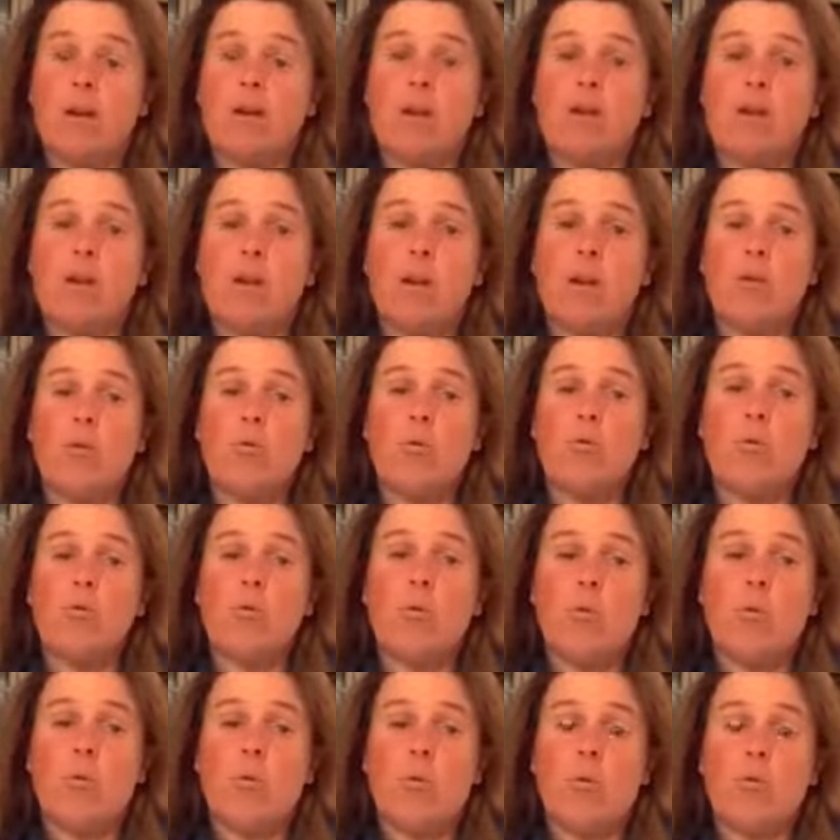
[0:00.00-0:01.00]
and, and yeah.
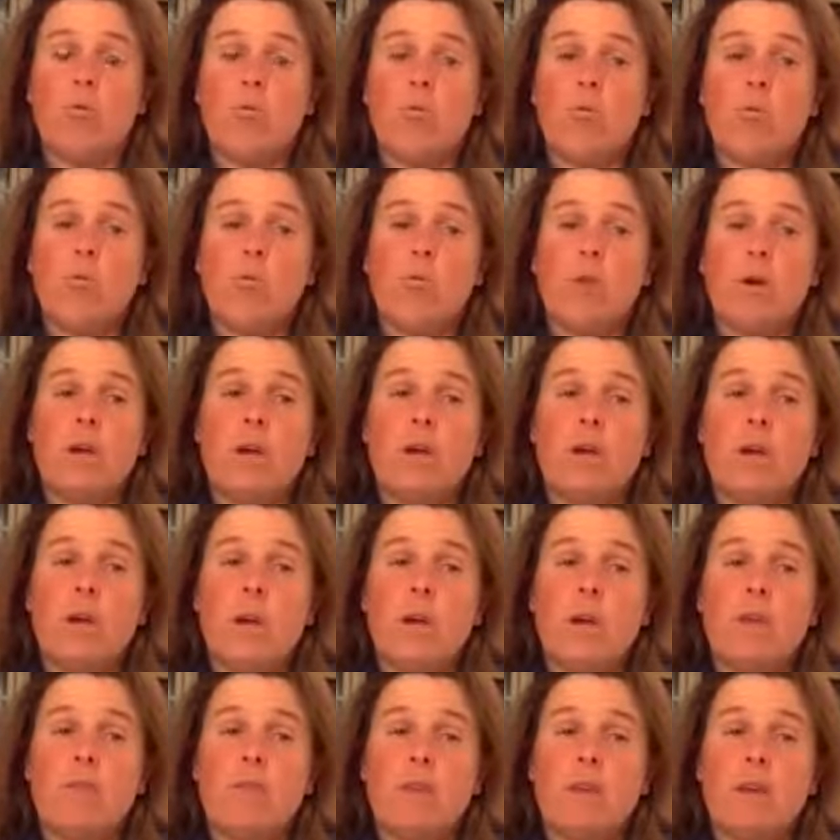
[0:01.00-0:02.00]

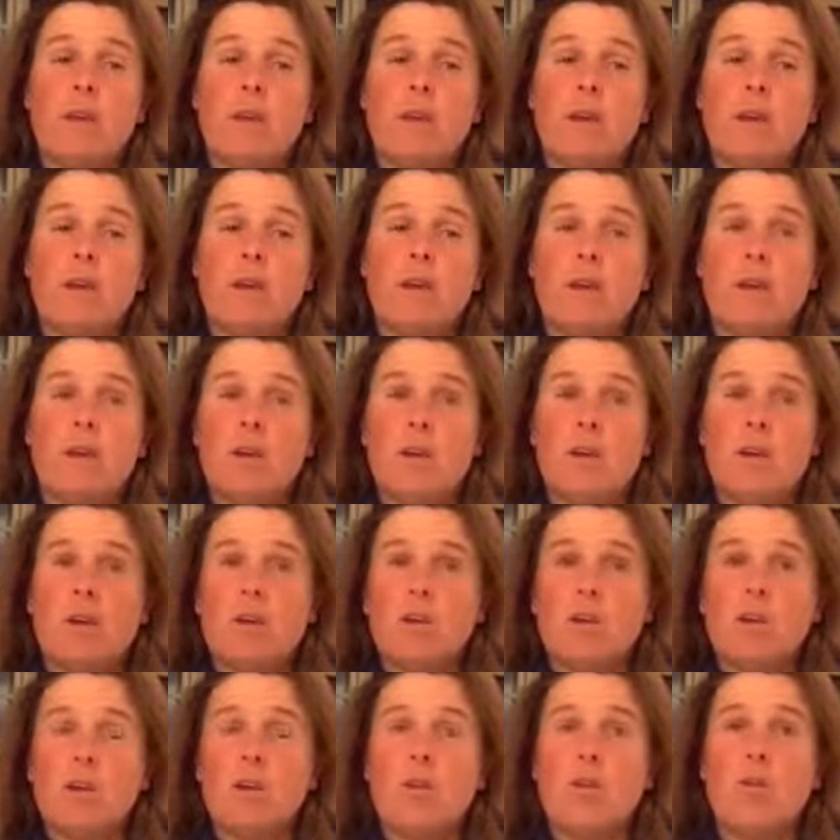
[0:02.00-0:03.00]
we I think.
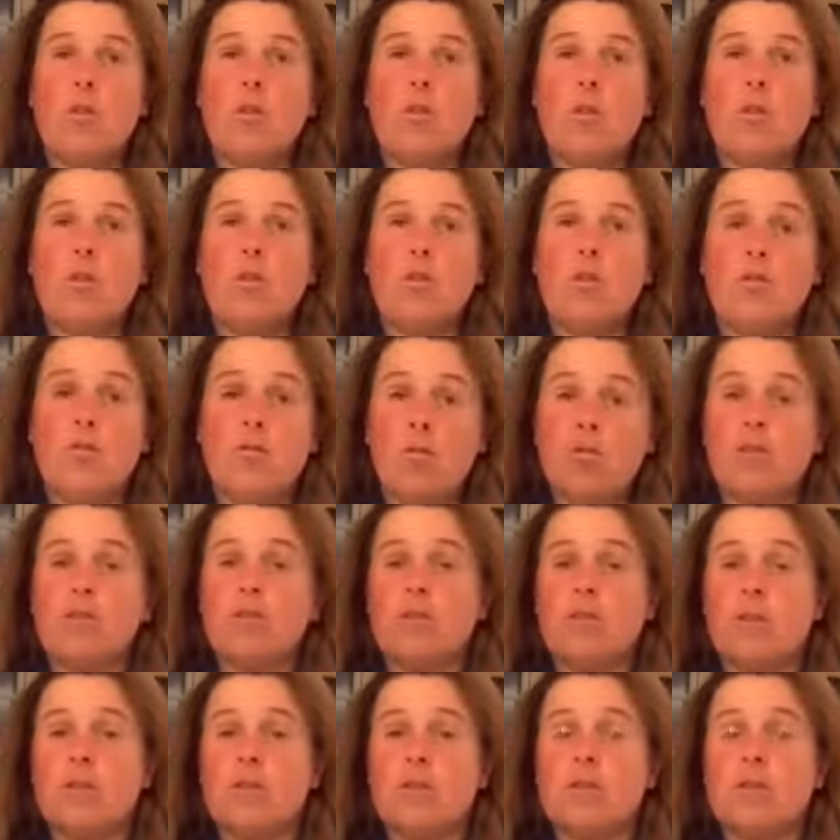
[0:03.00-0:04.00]
You know the the
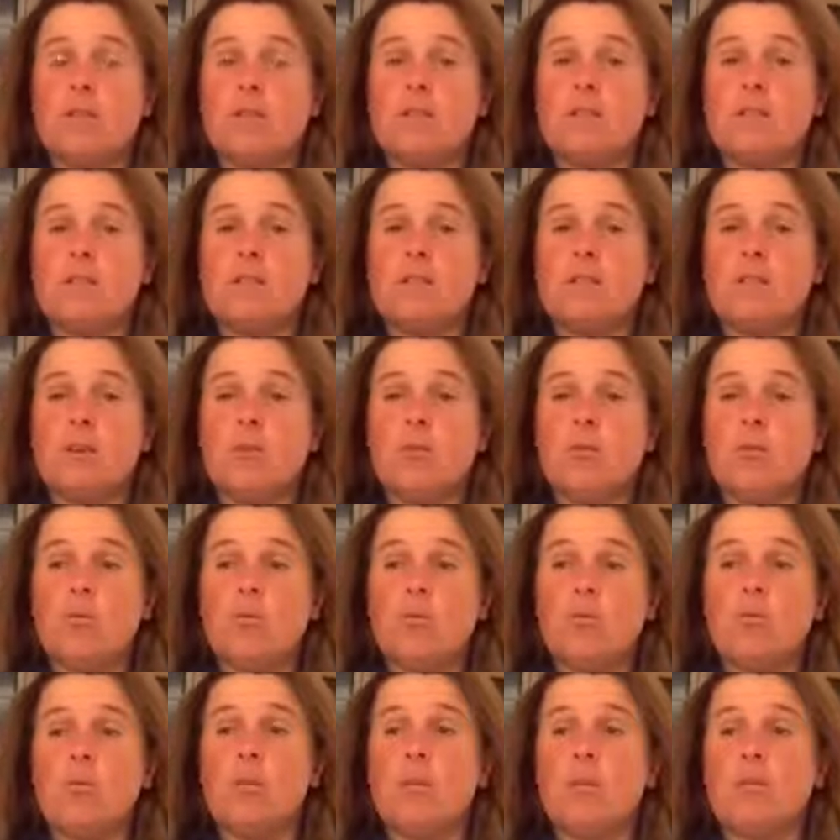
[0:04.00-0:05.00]
fortunate thing is that
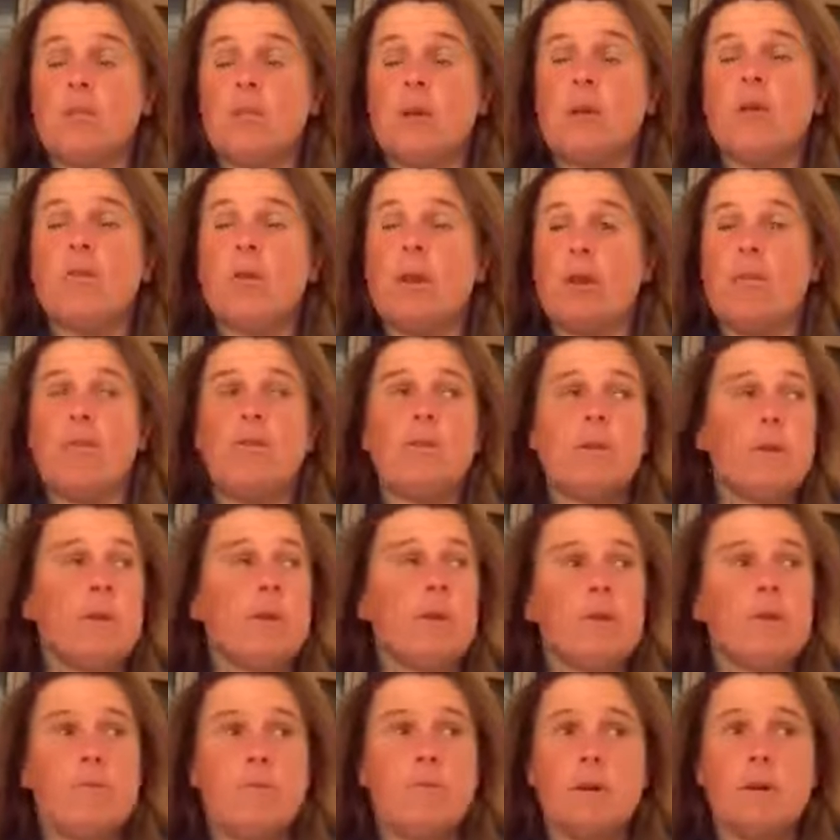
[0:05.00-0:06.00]
we don't have a
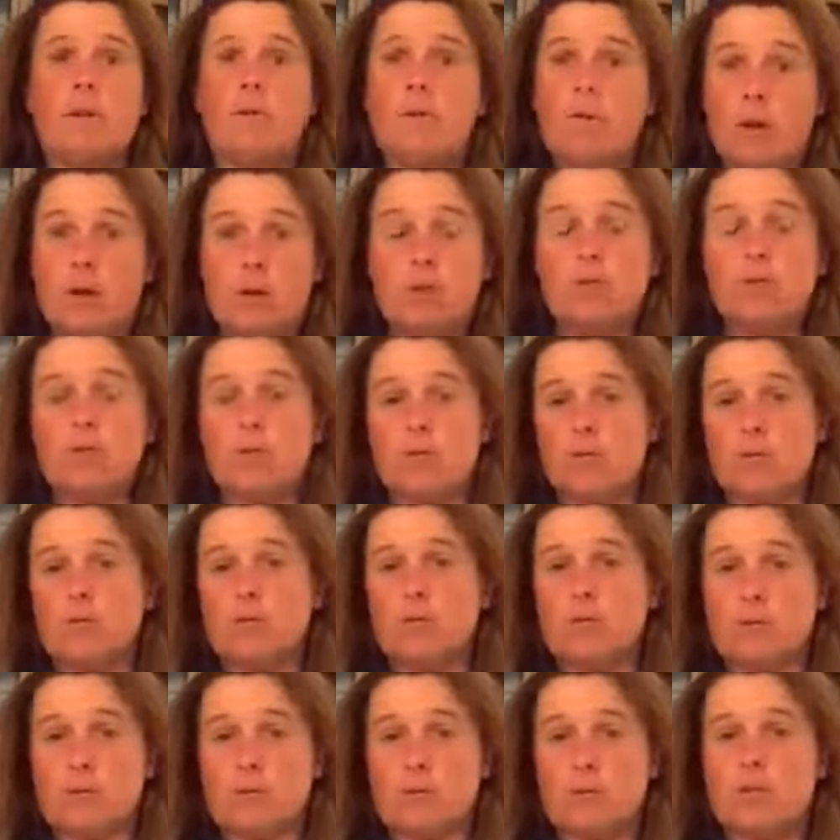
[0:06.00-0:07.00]
yard full of old
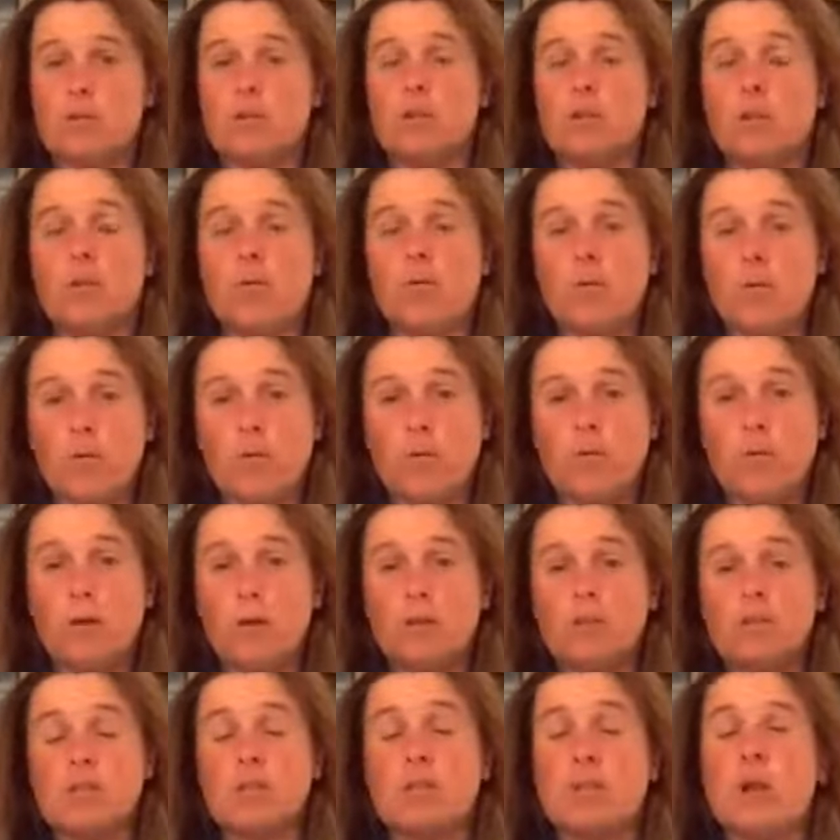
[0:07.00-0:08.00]
horses. You know all of
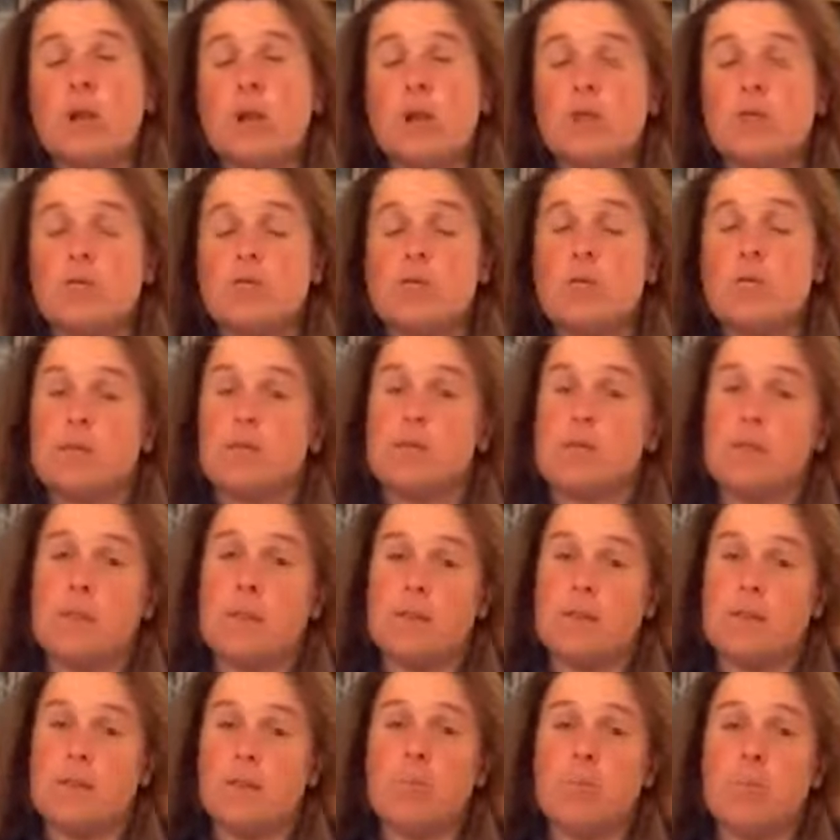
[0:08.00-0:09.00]
ours are young horses, and
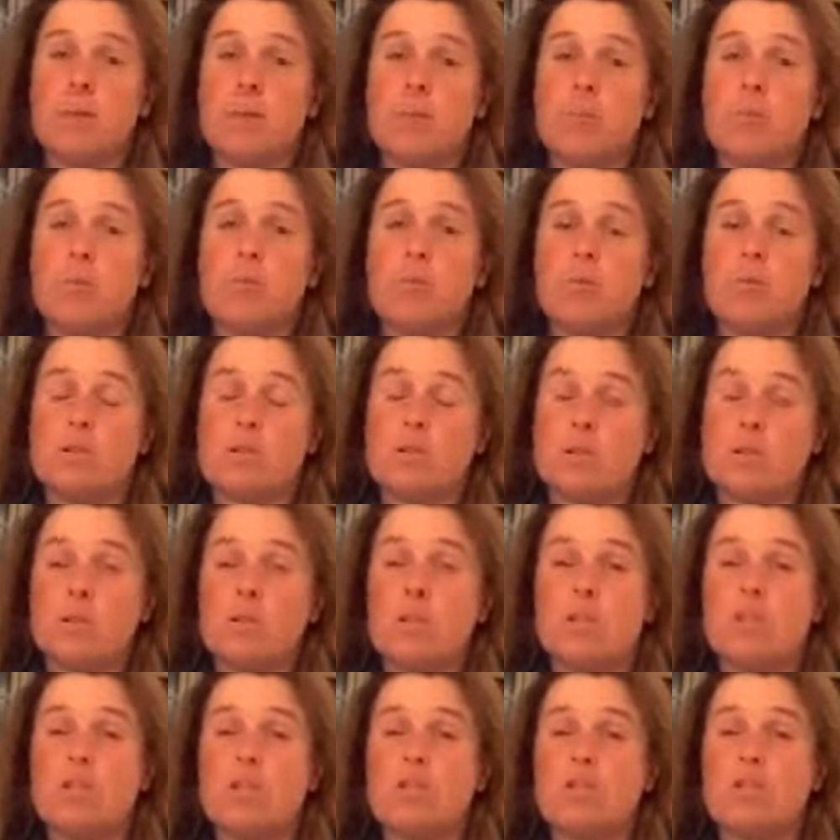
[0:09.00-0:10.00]
I think people were
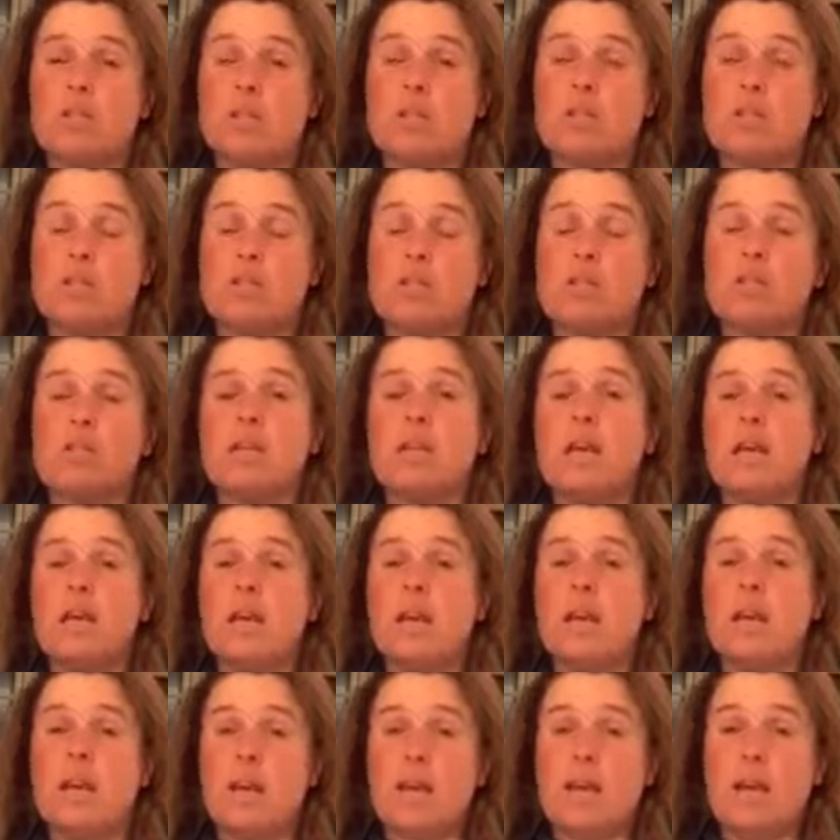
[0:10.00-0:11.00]
still interested
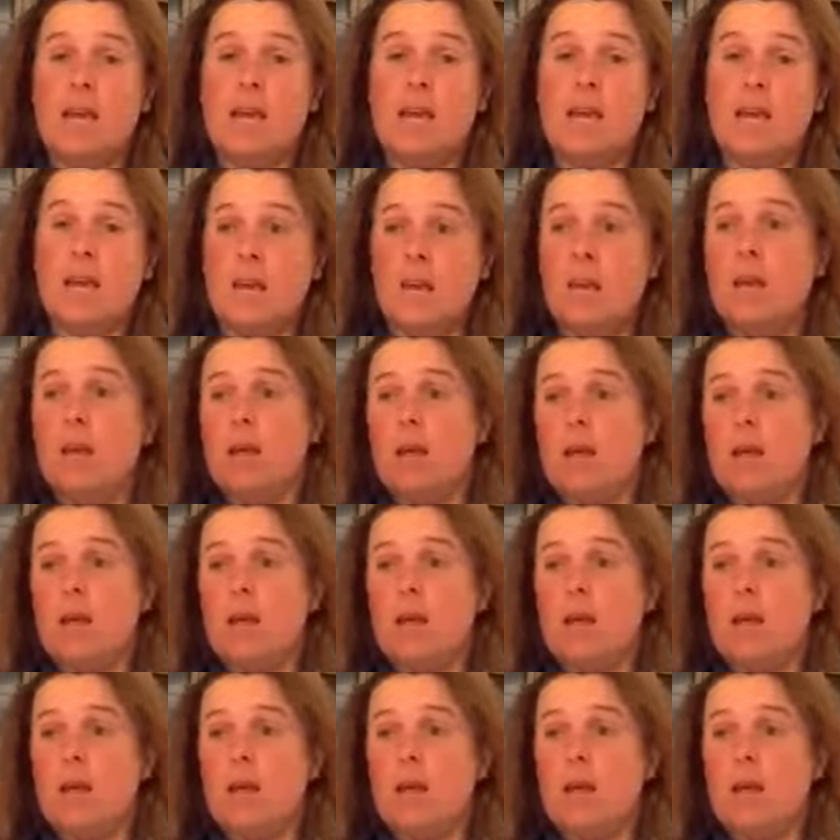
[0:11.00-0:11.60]
in